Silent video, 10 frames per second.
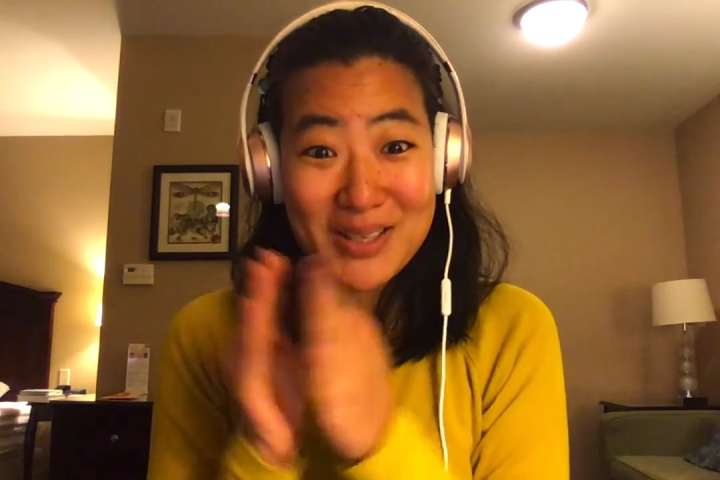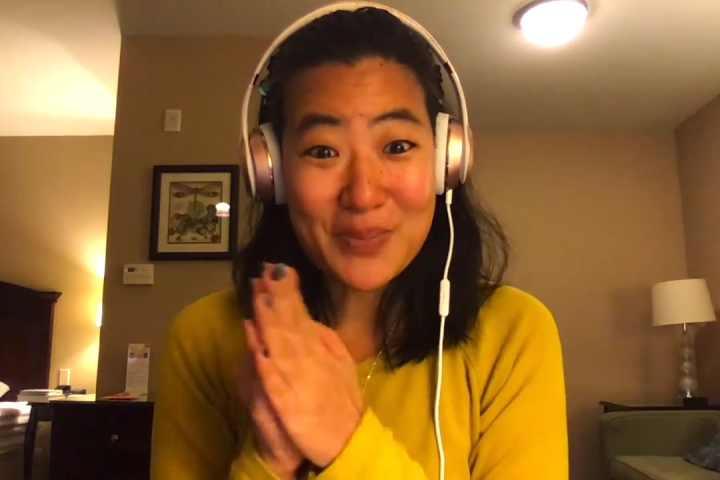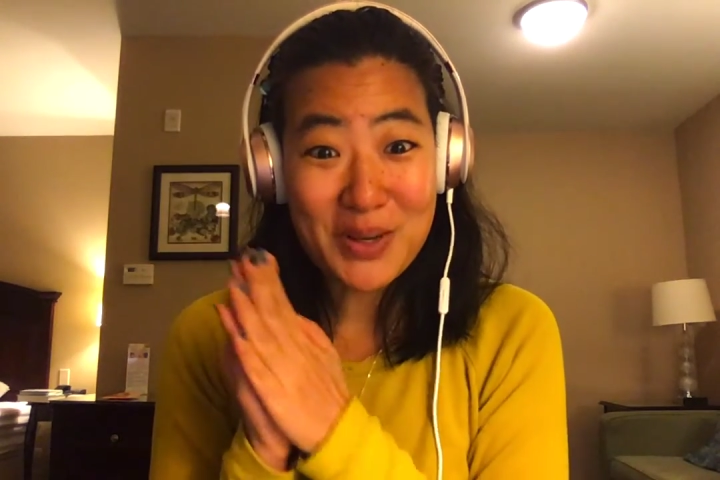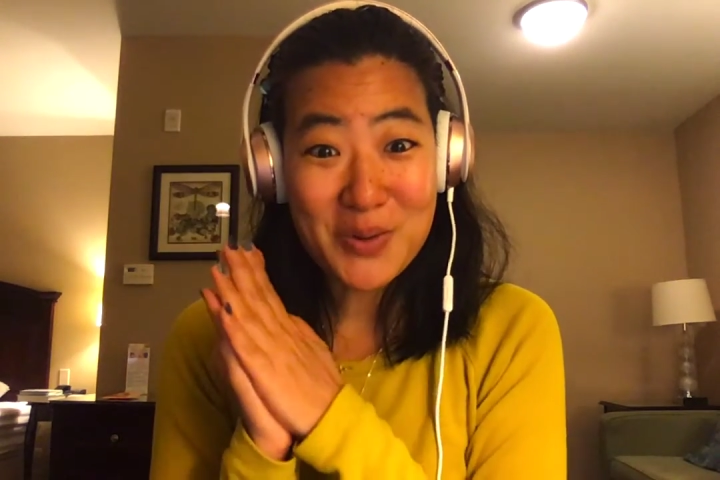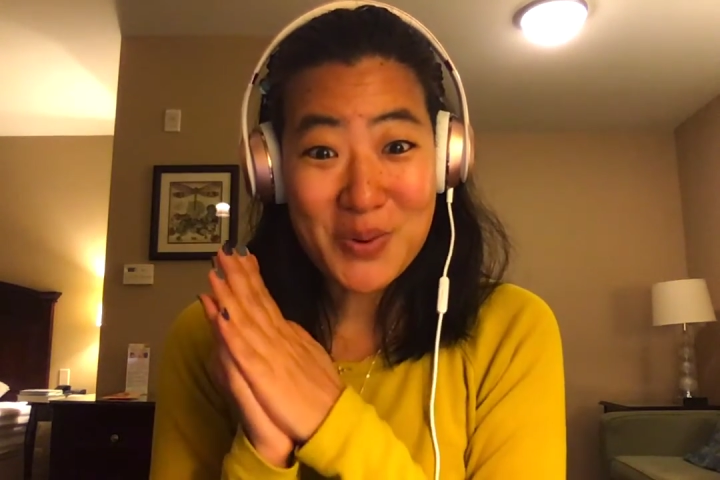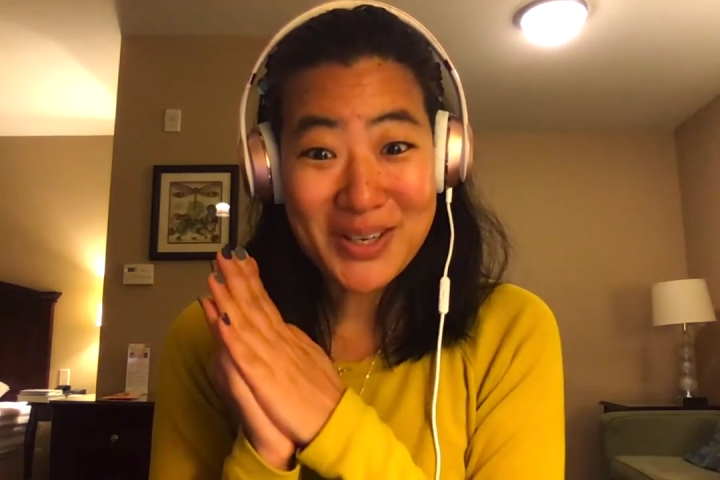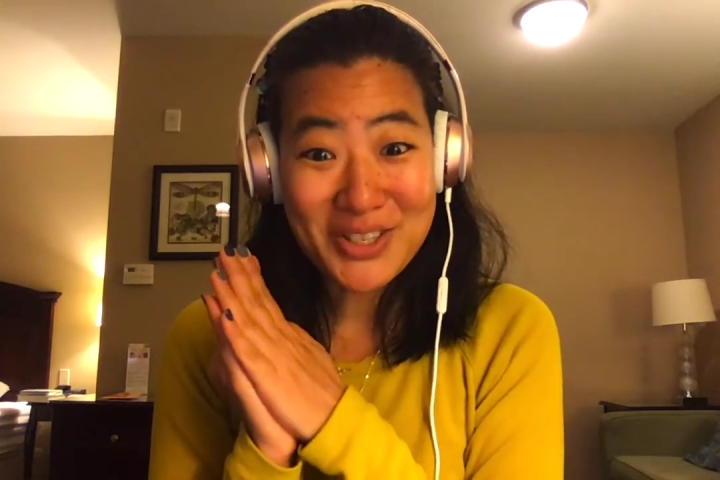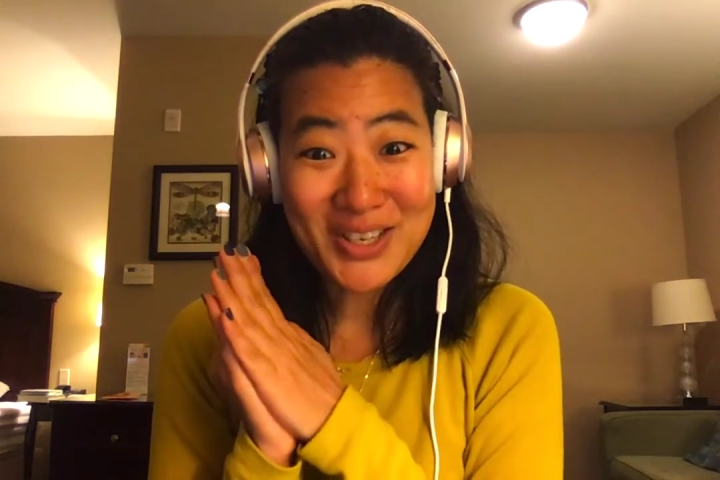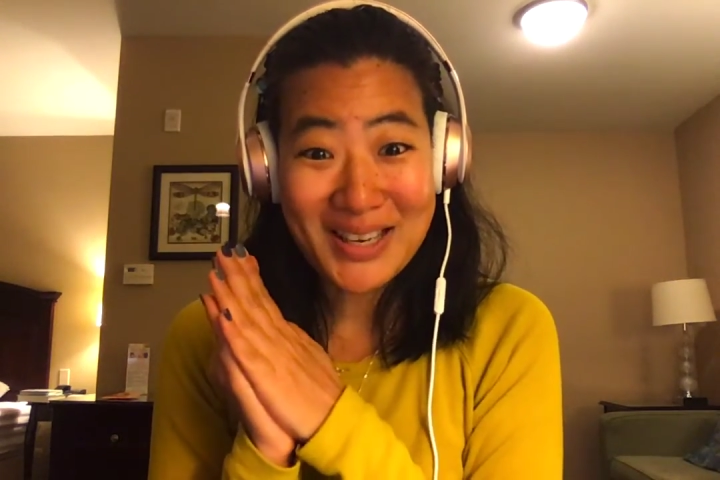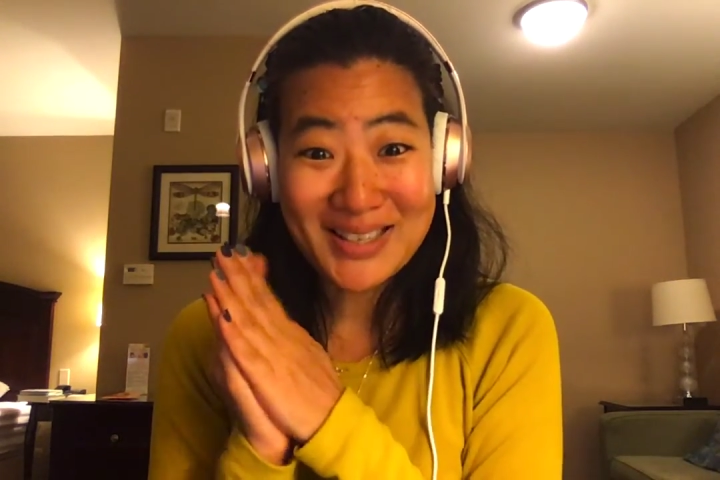
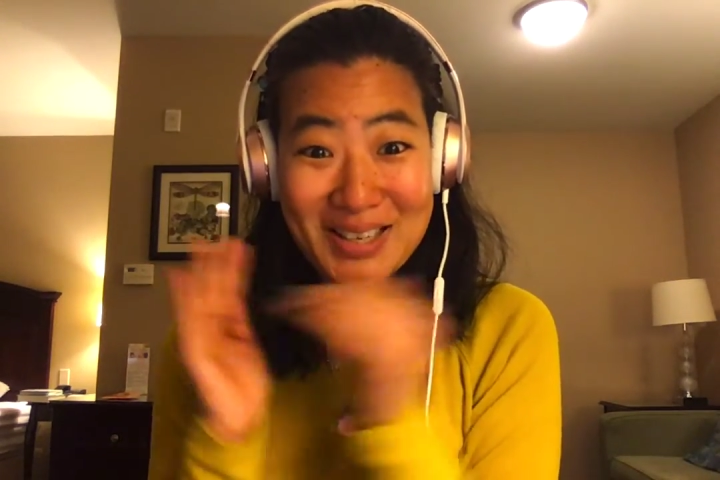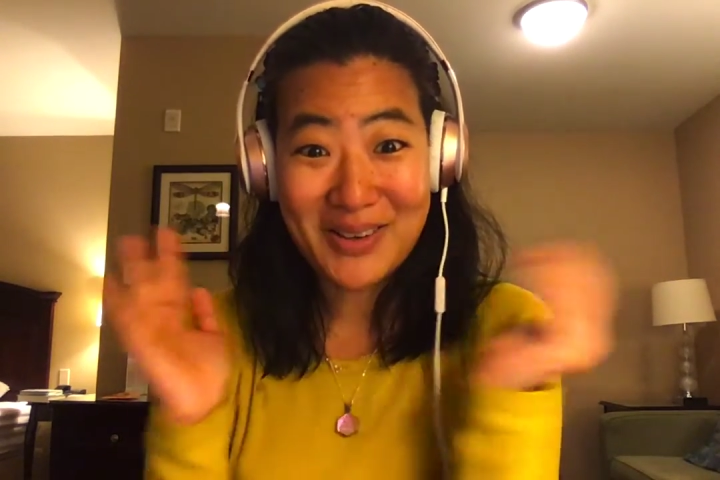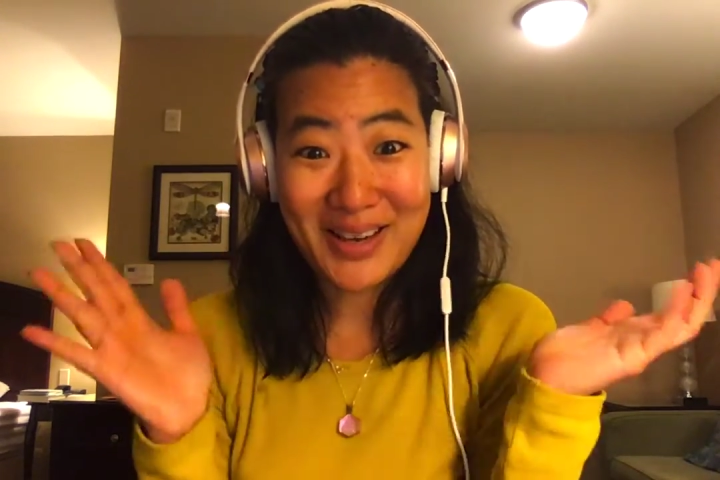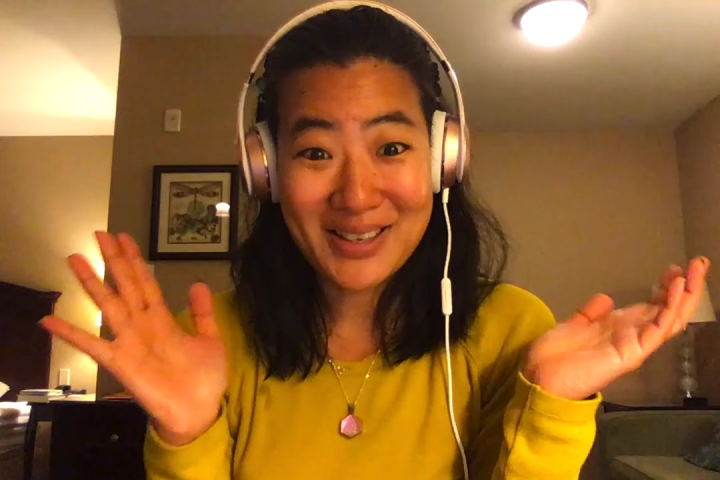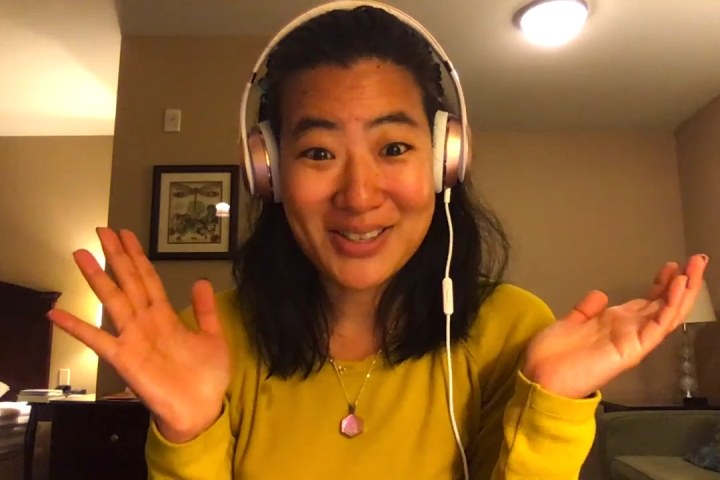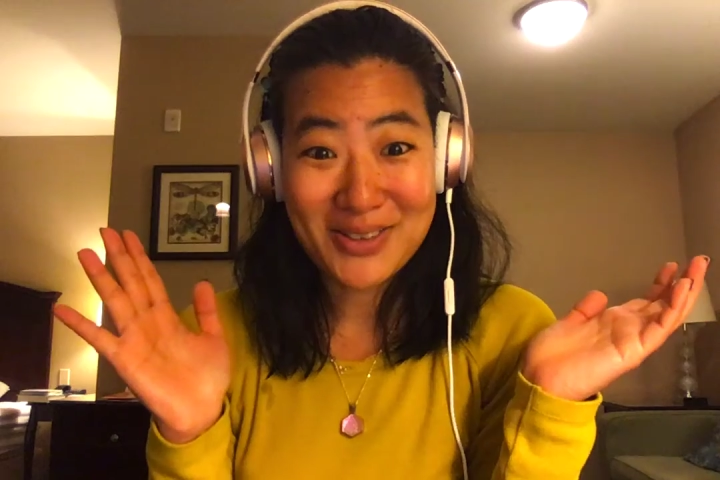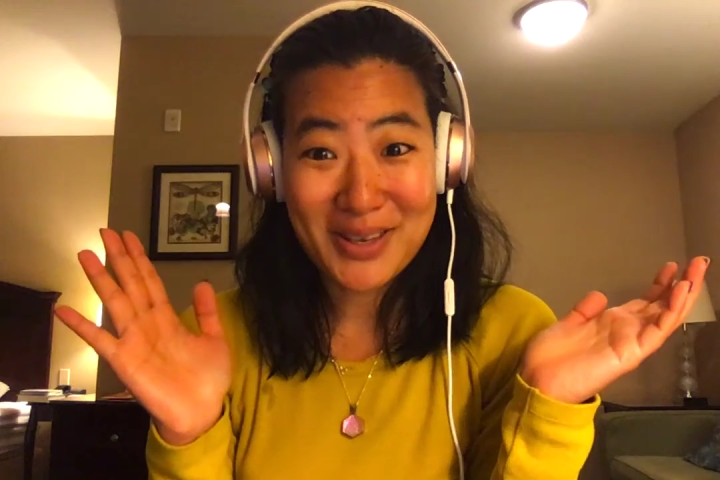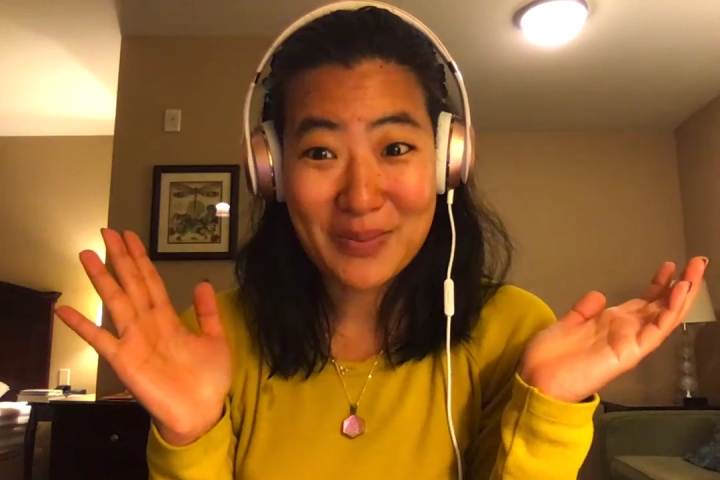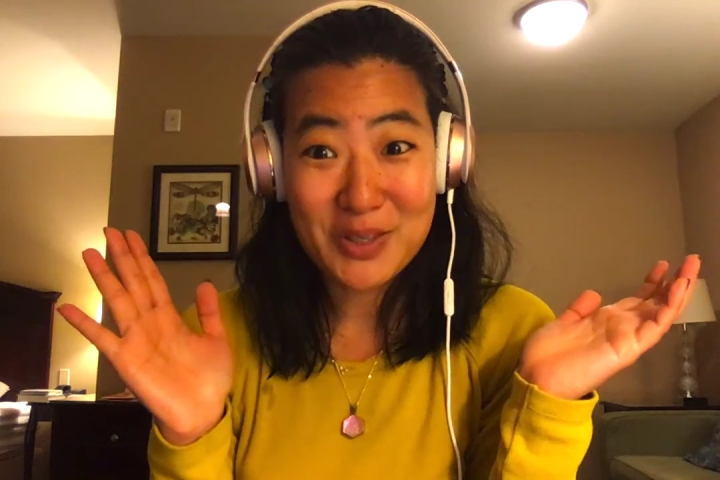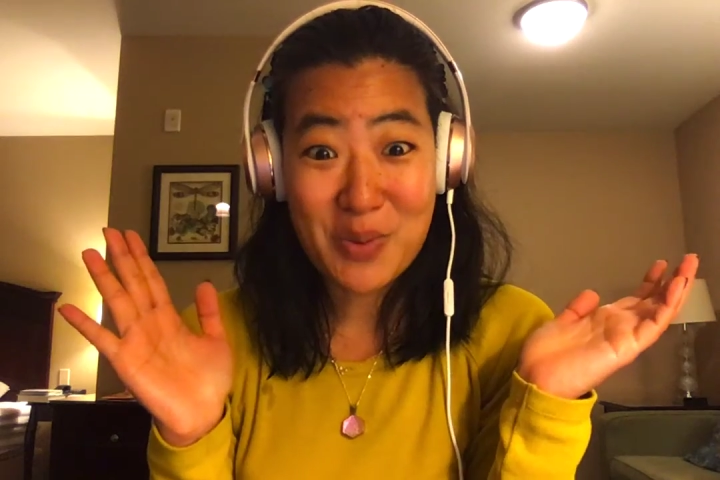and I'll answer
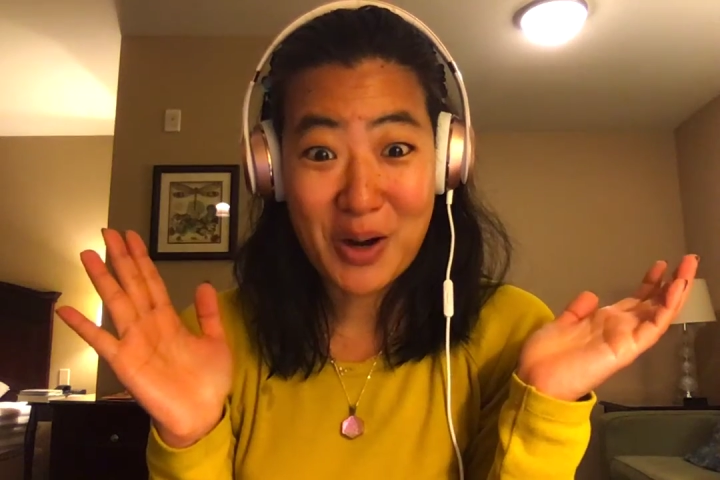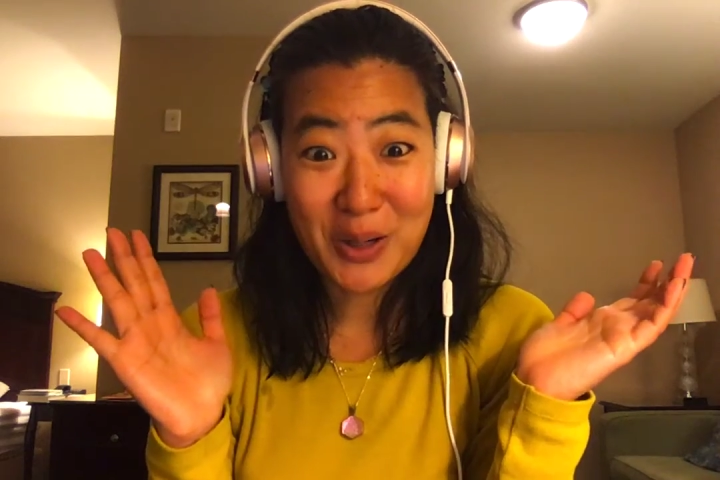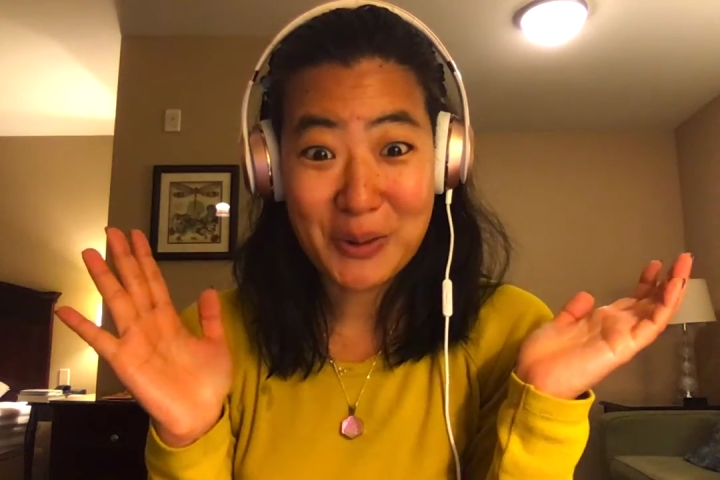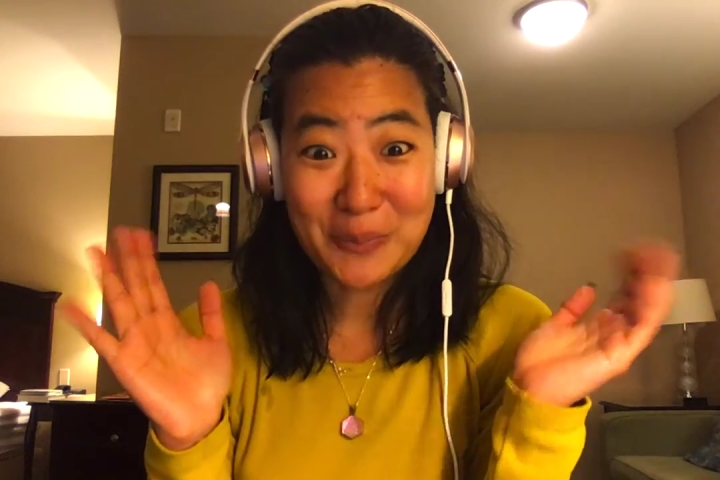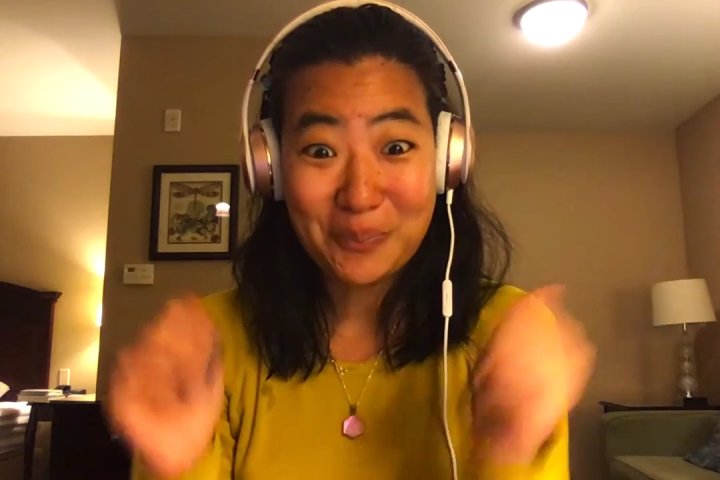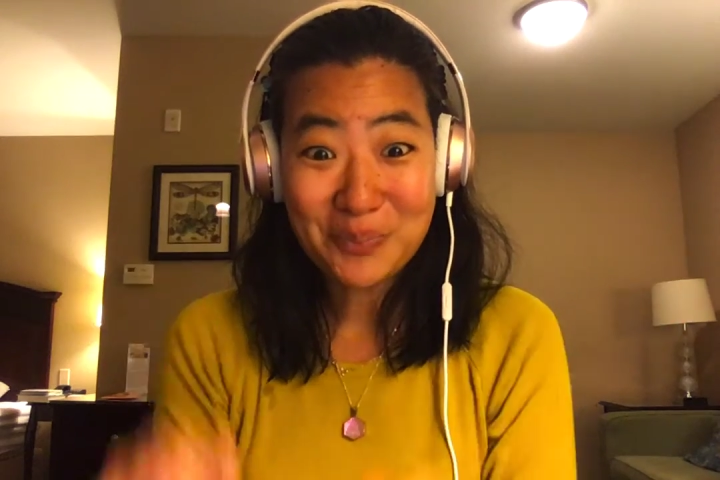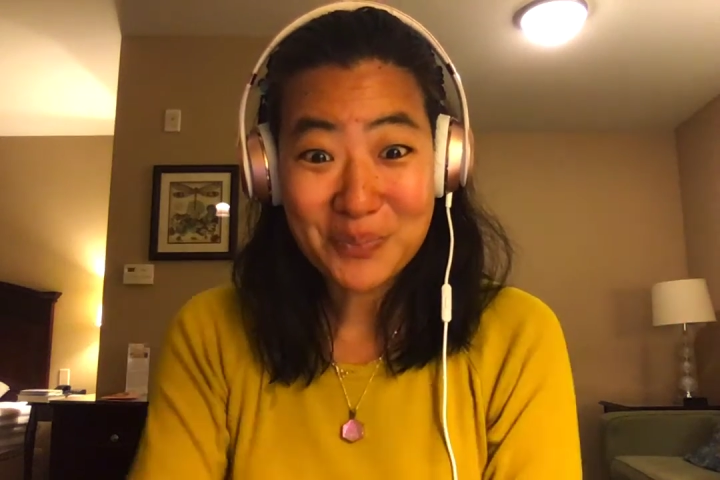them tomorrow.